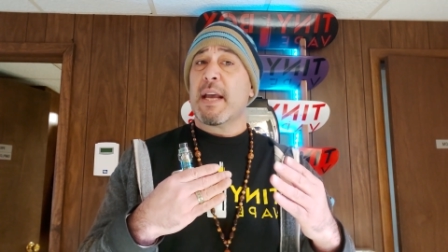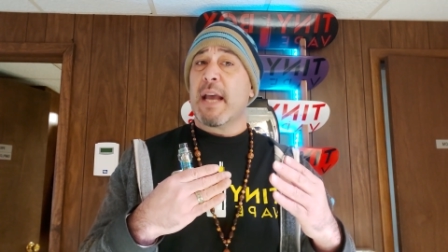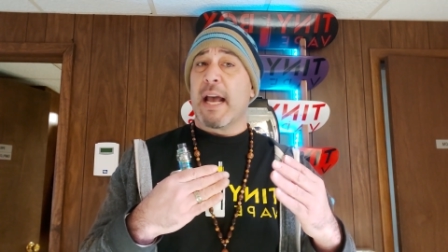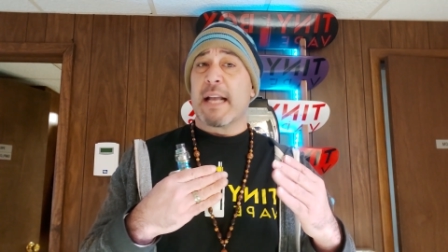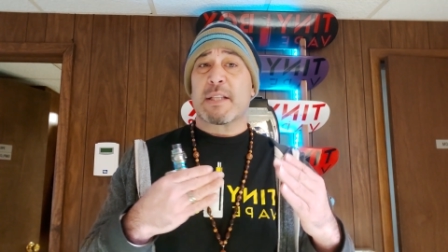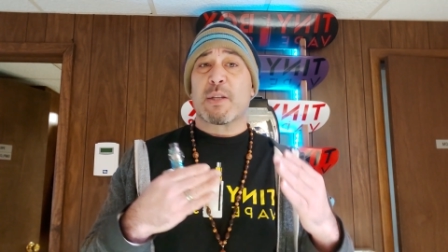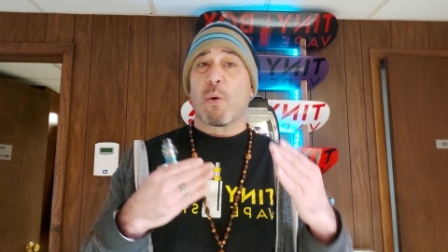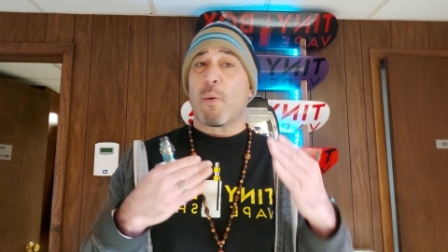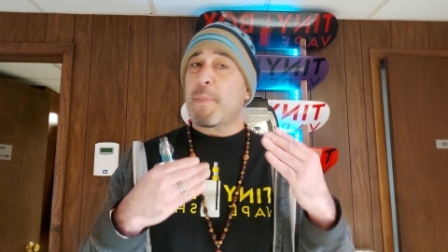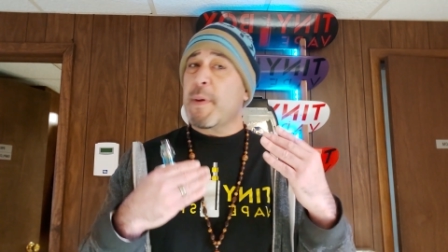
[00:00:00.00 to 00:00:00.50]

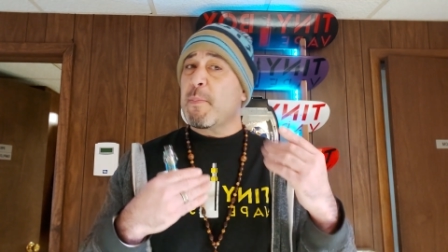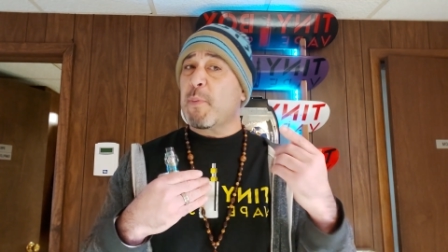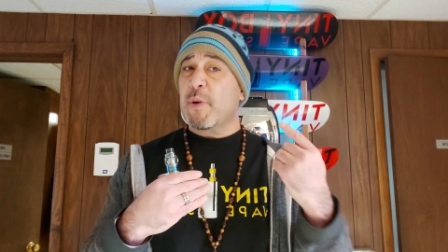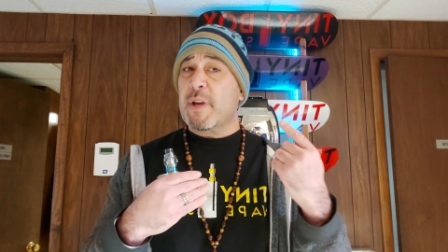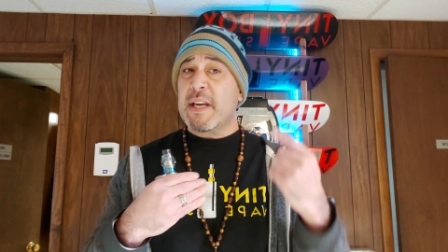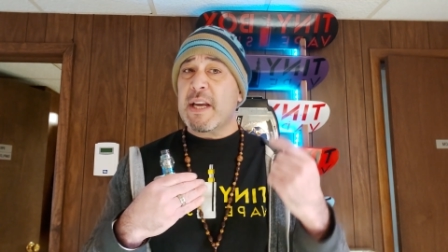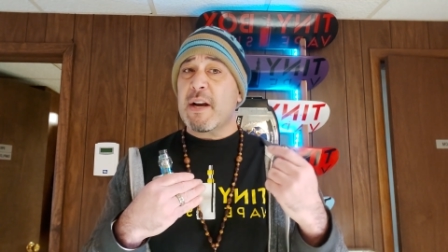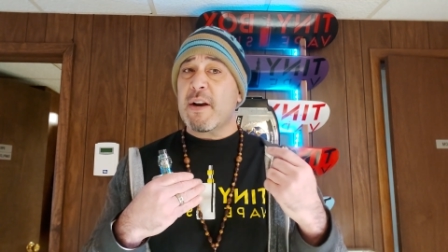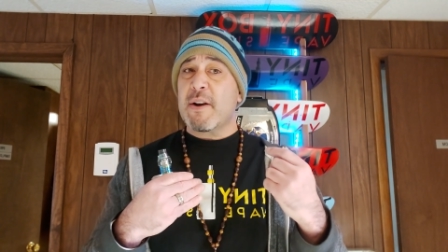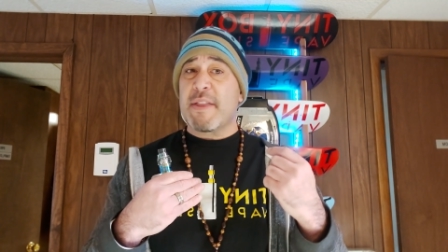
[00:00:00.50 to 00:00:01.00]
And so when people
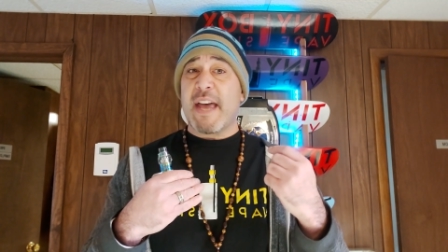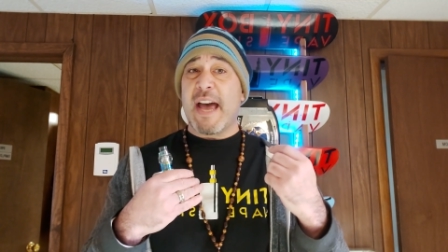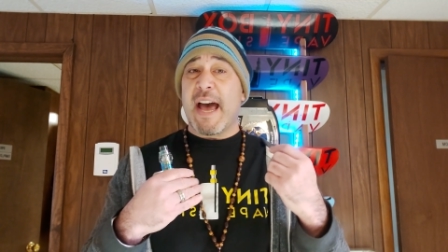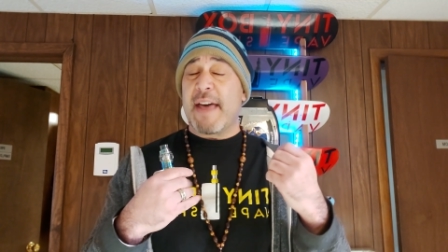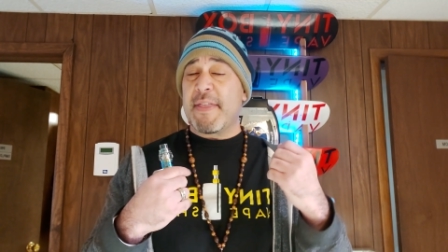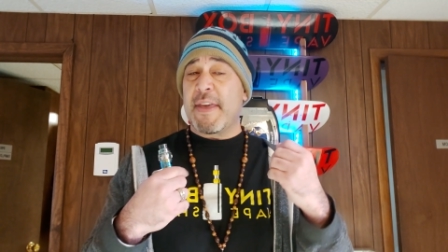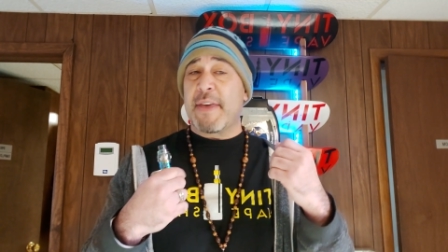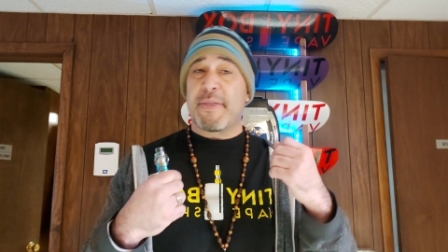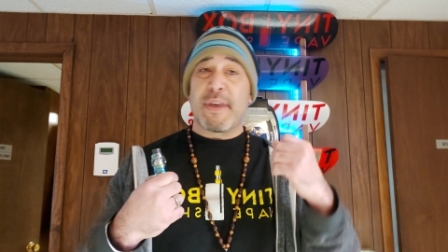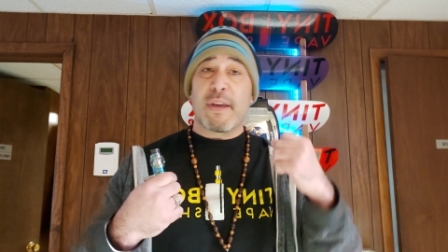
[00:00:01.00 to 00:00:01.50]
hear
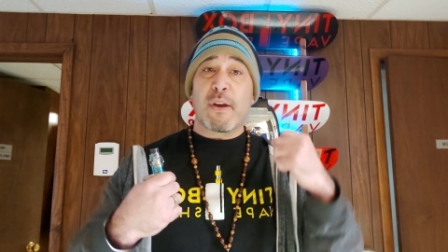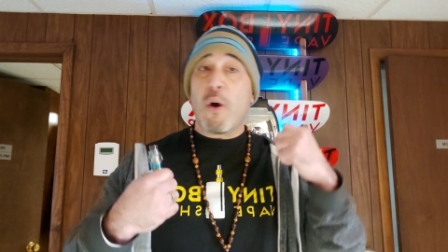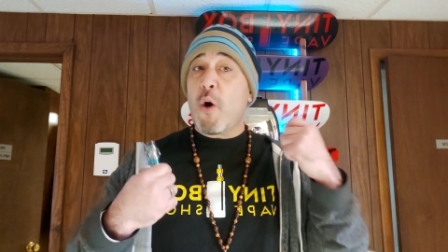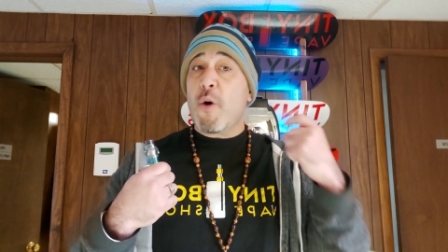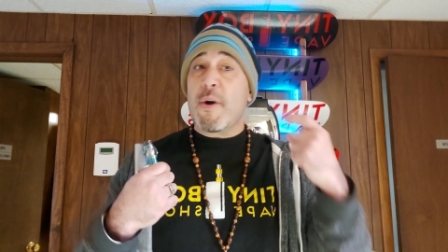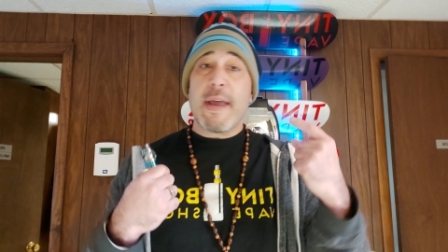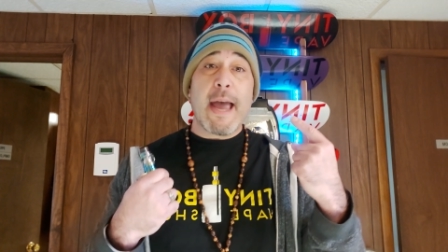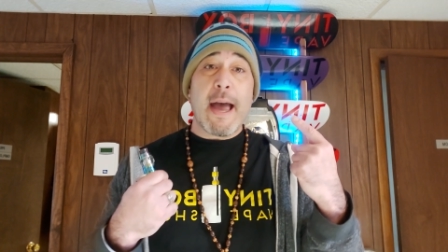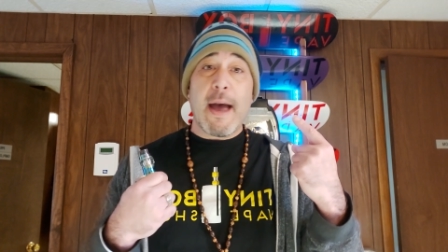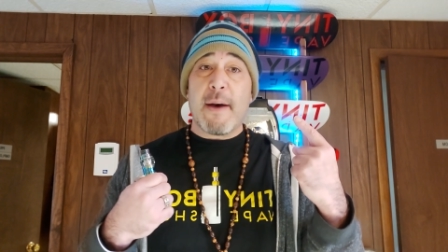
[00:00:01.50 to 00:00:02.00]
that, they think,
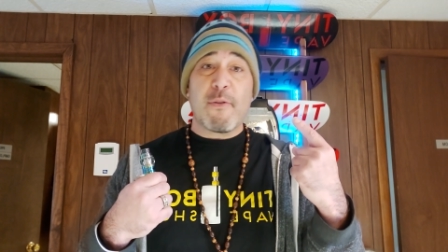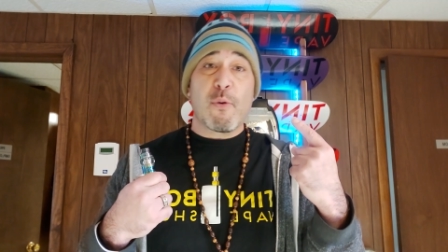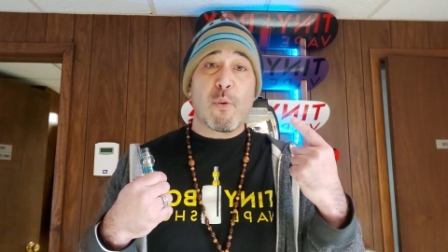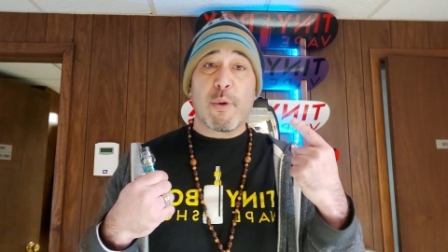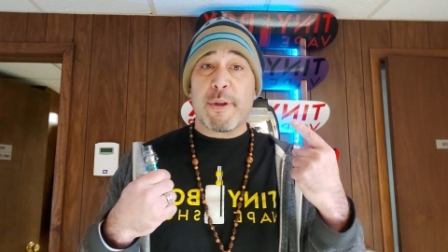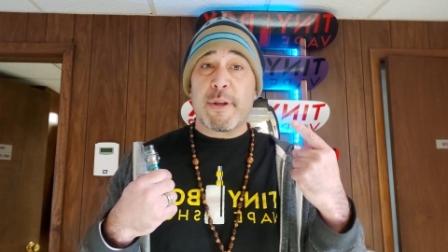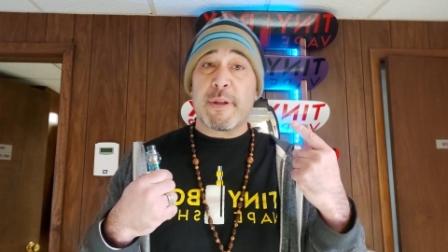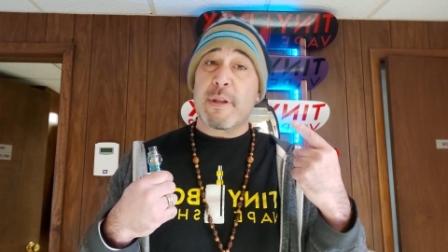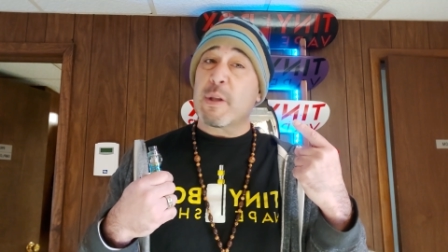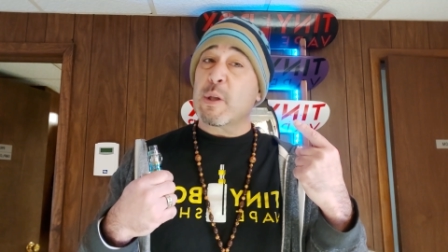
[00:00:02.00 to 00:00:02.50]
oh yeah,
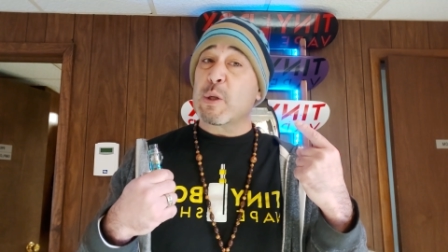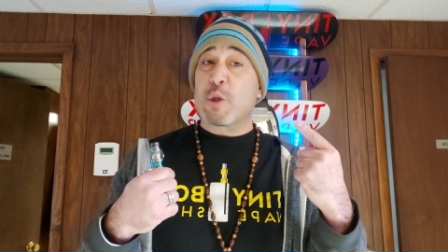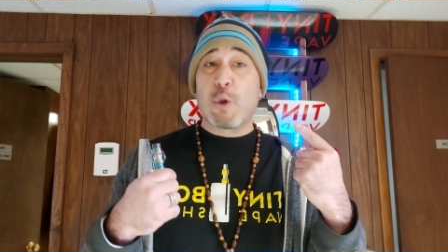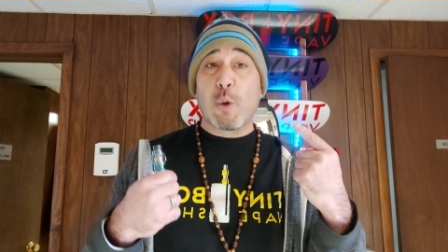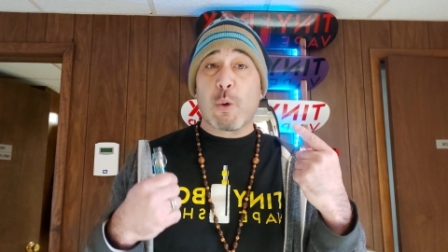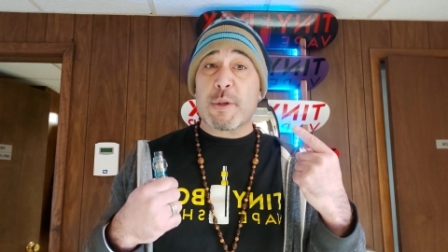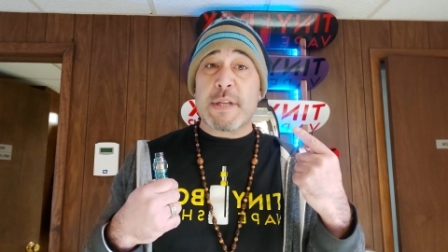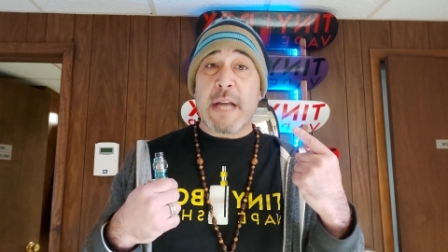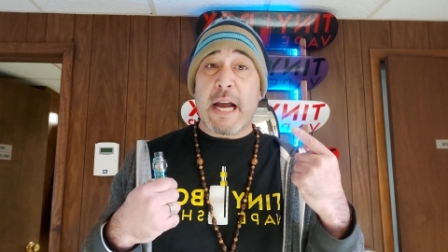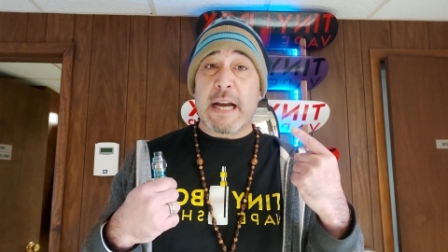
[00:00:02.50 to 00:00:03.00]
well then the
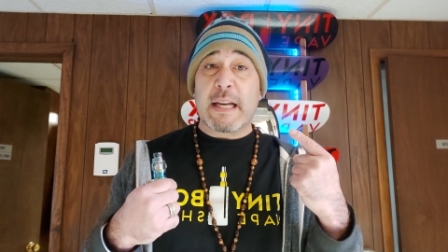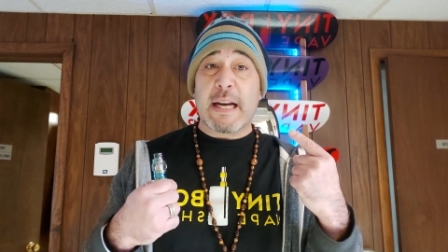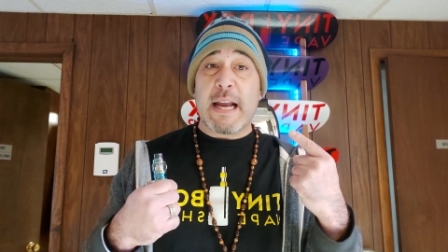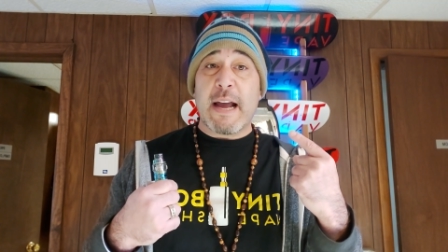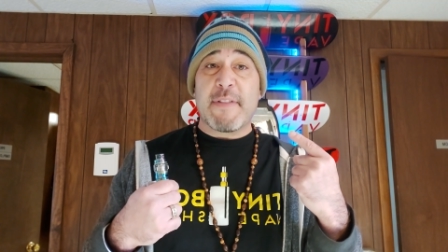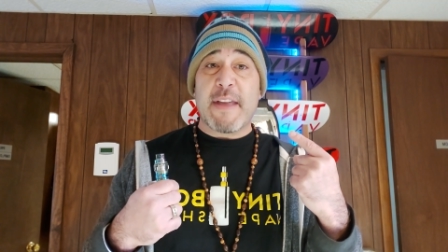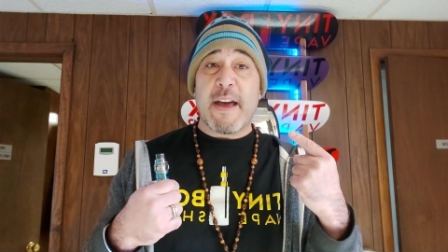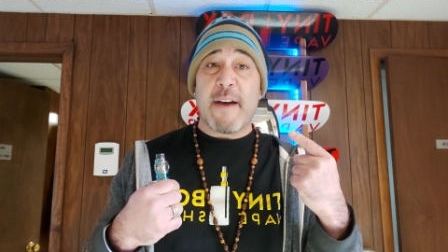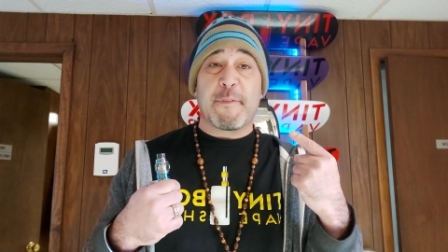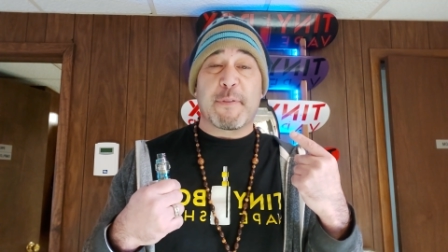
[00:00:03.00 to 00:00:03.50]
Juul's not gonna
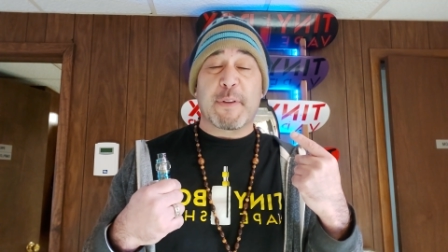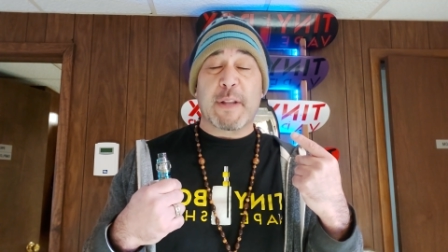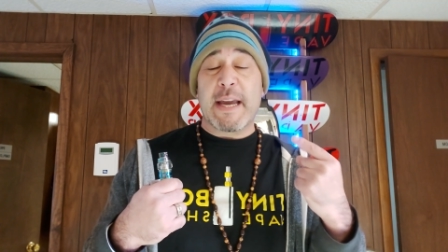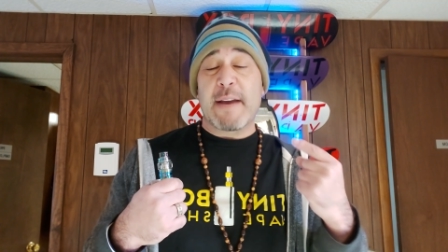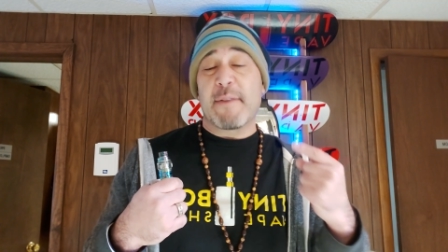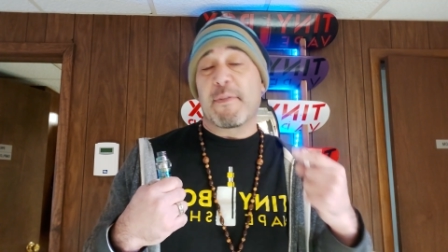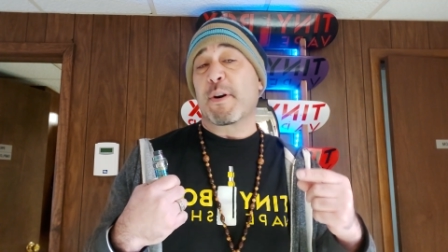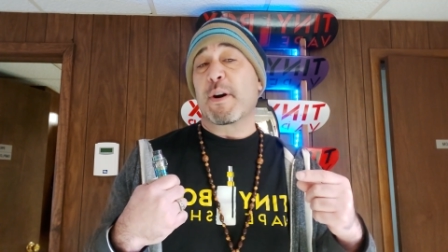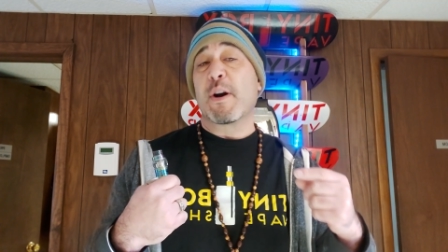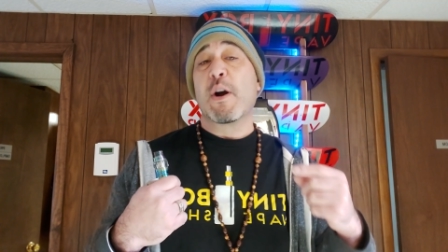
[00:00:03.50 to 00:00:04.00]
have that
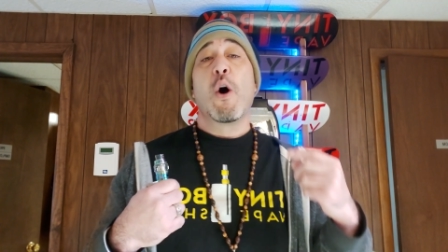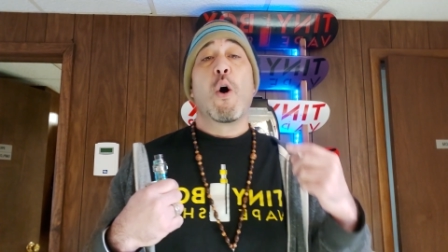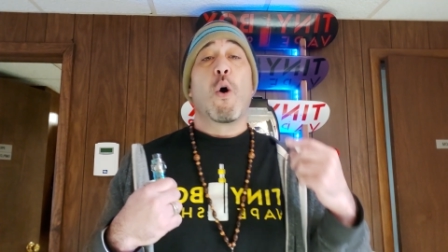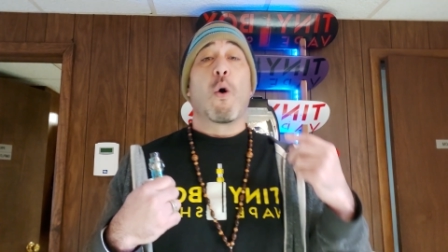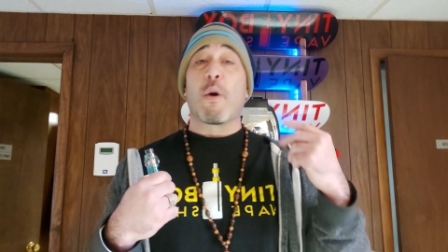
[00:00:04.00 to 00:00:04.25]
flavor,